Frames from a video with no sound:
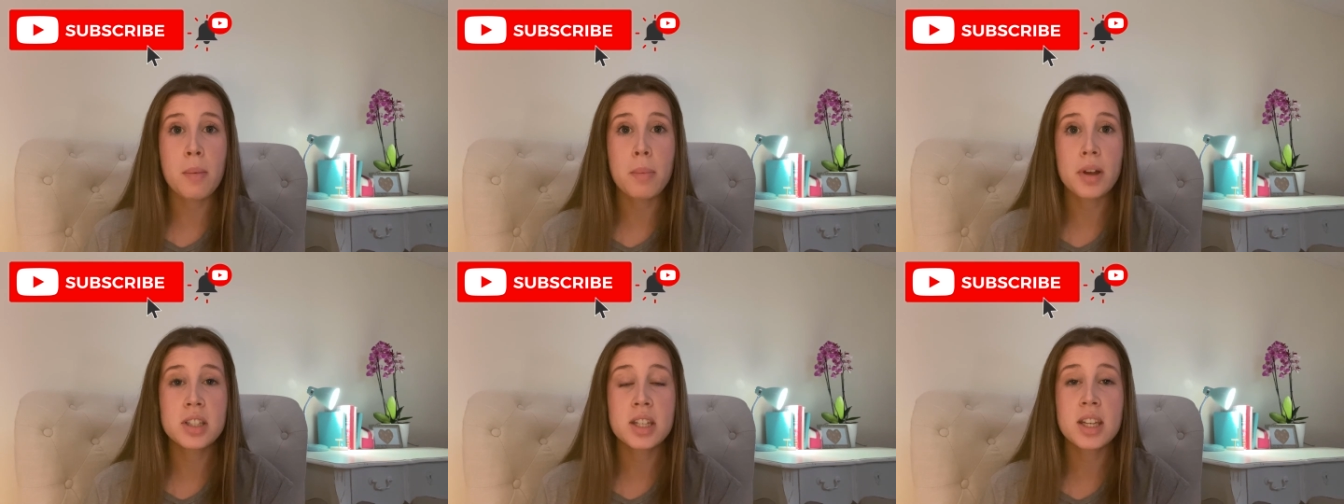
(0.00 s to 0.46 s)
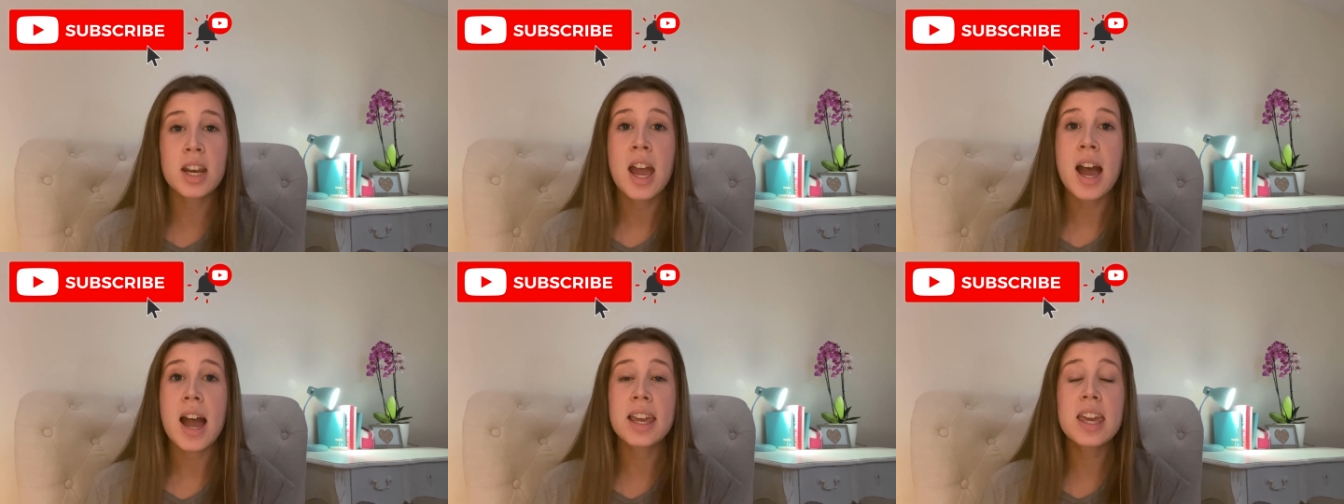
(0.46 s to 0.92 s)
button
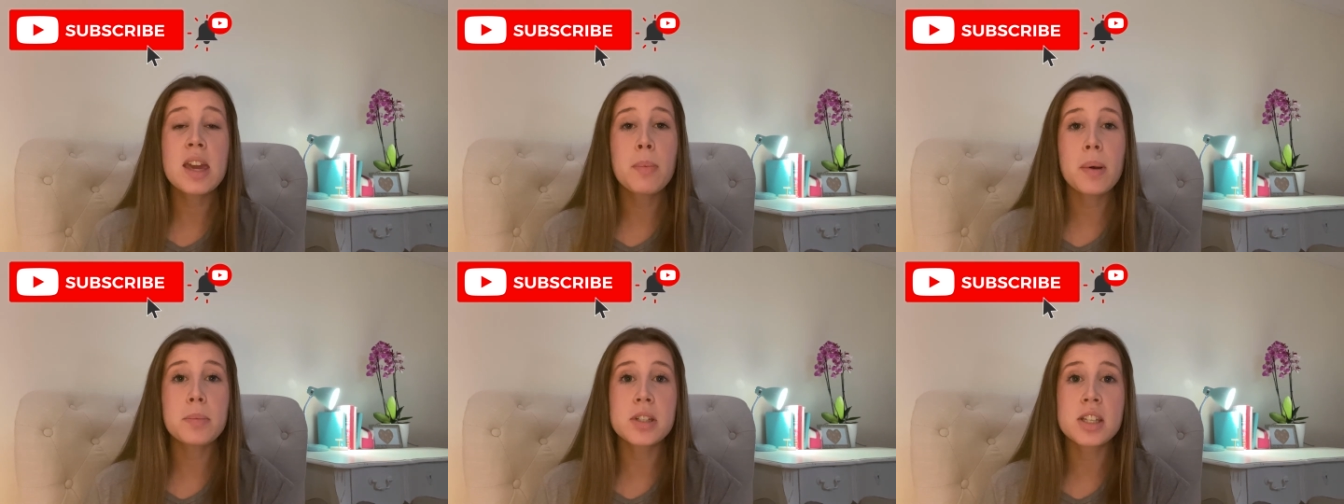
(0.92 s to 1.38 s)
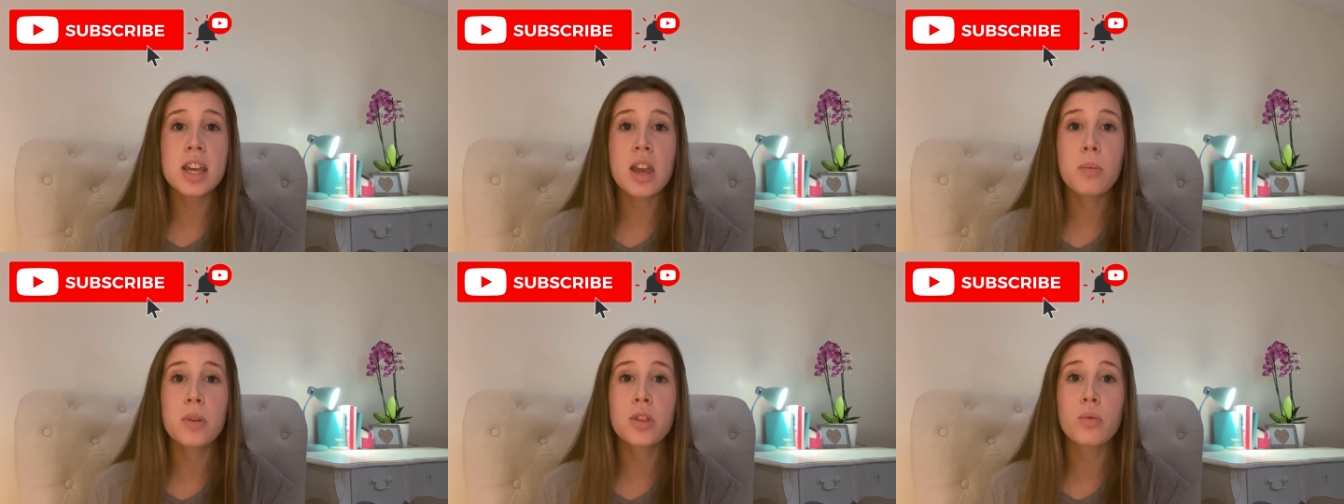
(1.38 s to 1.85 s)
and keep up to date
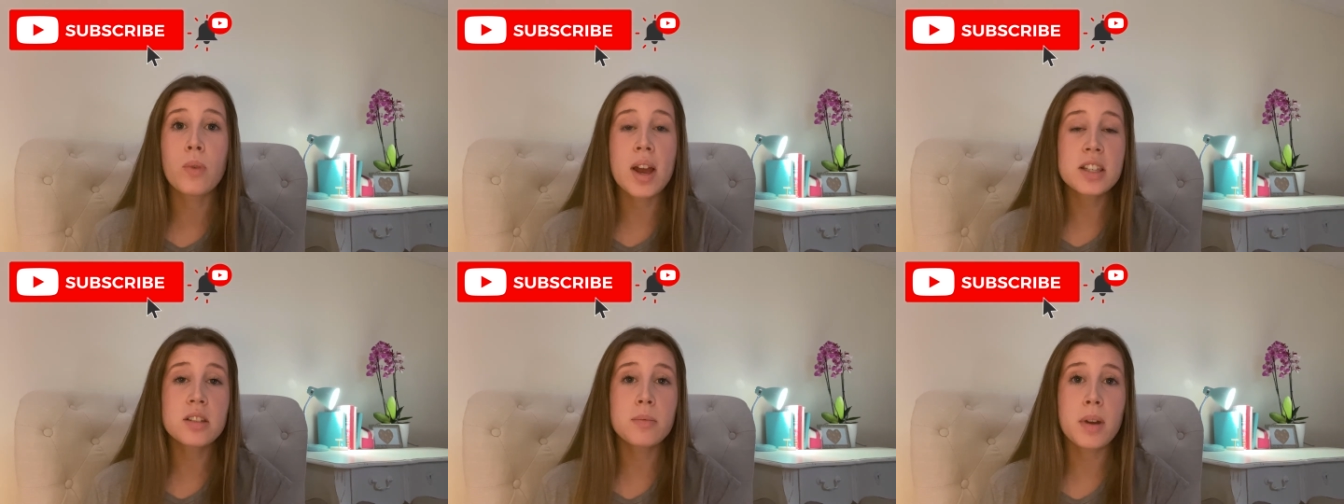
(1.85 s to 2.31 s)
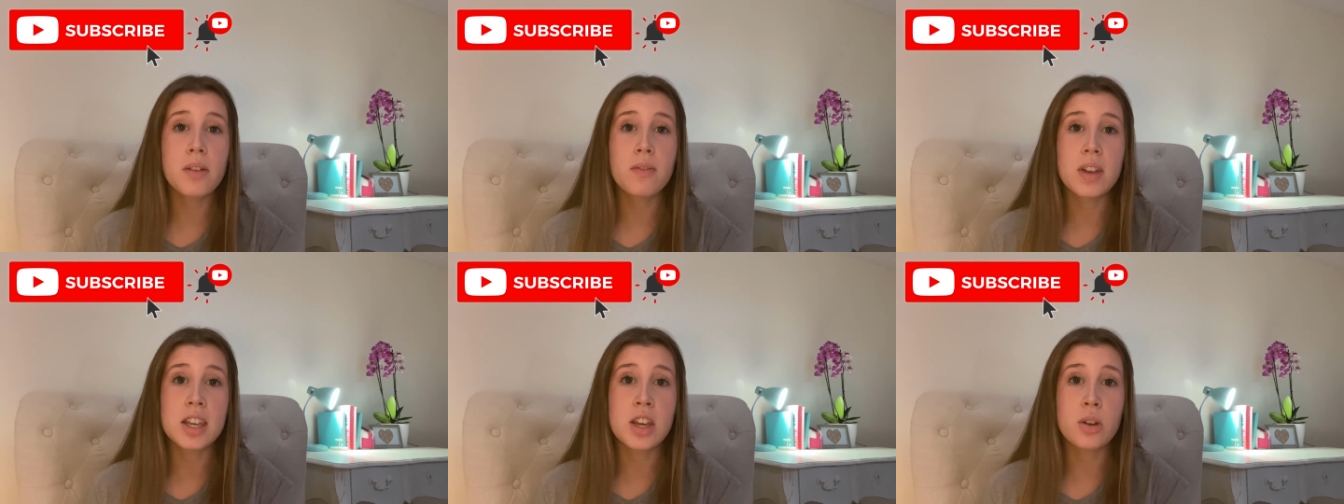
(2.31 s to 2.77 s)
with the rest of my
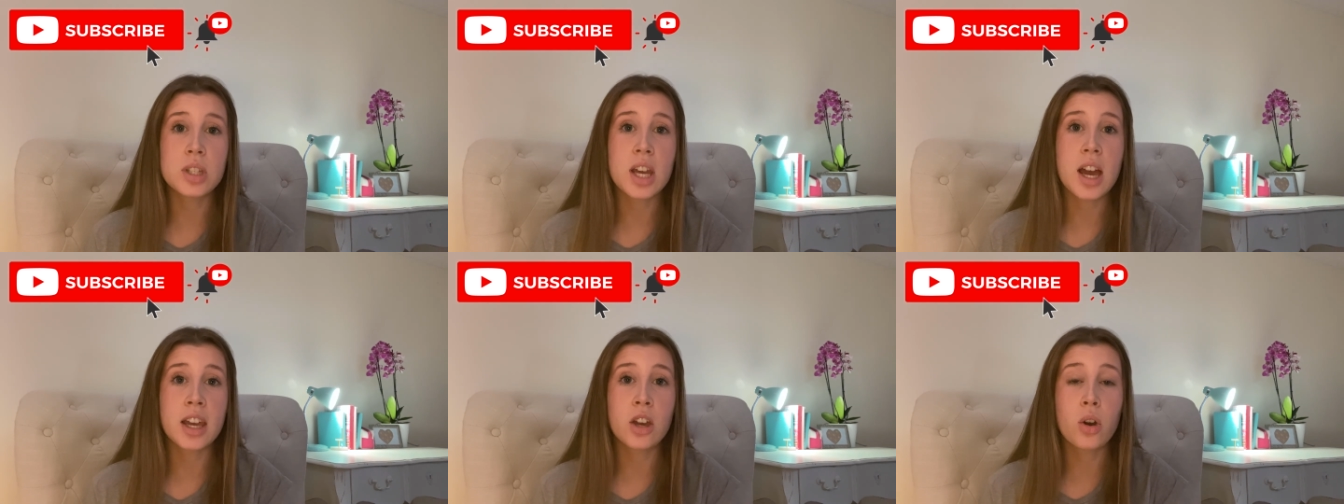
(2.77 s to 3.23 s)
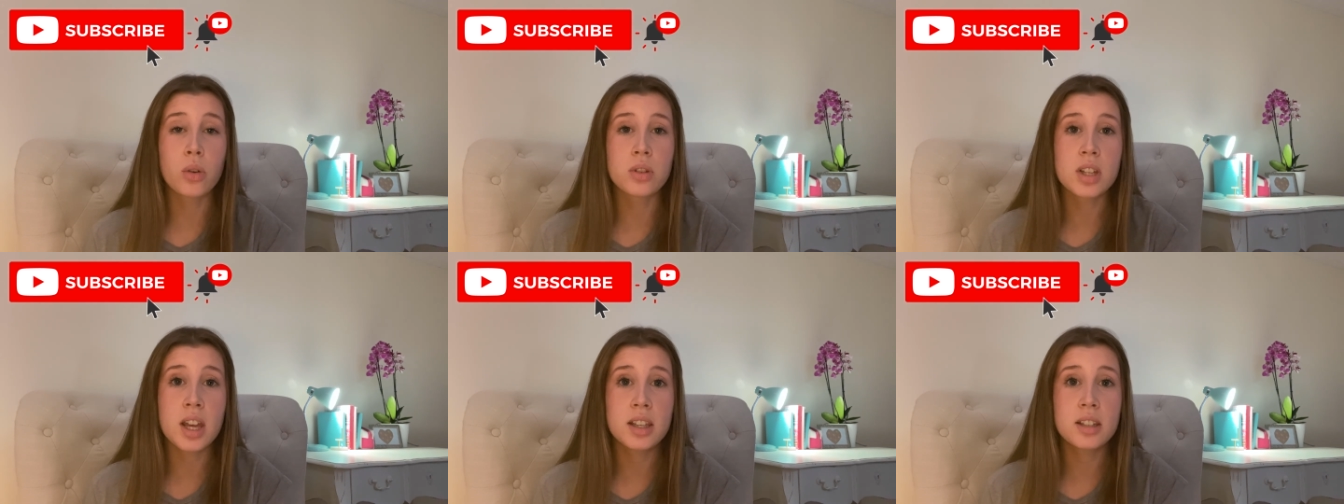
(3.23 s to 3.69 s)
videos and
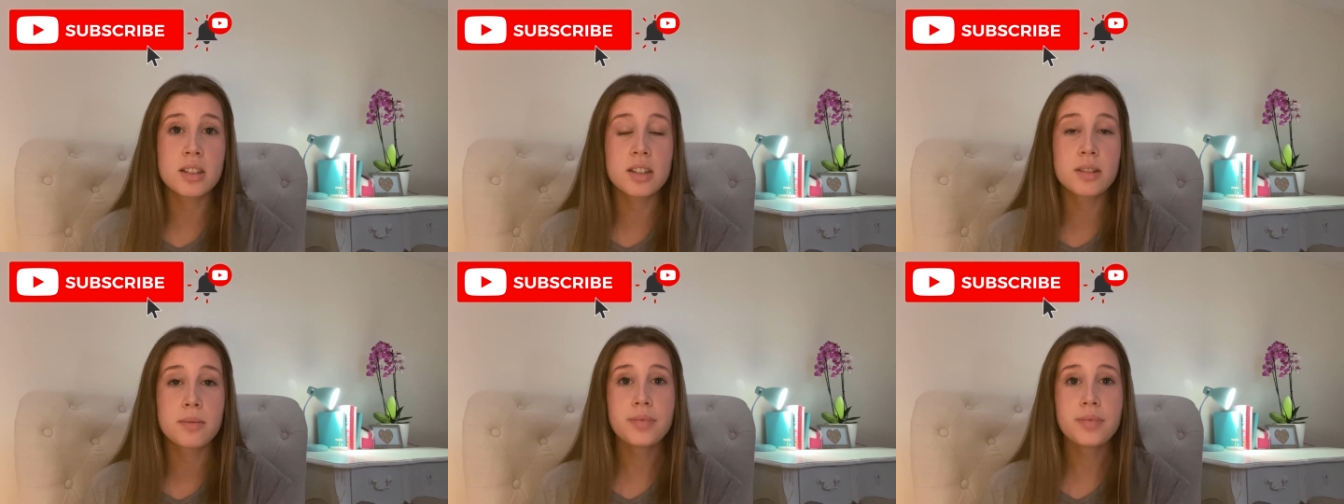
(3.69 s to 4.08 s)
content.